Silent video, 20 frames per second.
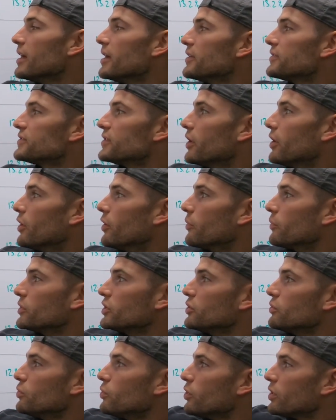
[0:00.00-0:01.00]
So
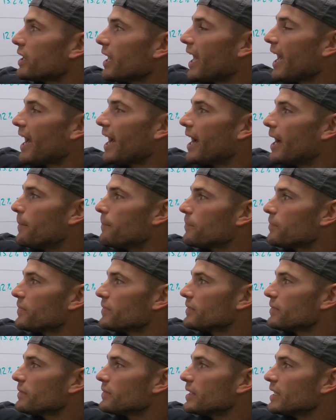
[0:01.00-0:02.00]
you look at
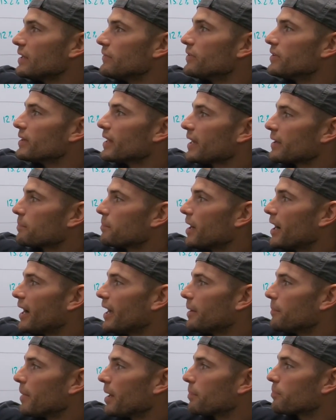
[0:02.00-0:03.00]
even like
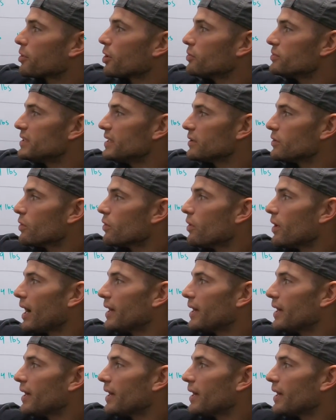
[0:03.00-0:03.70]
my protein goal,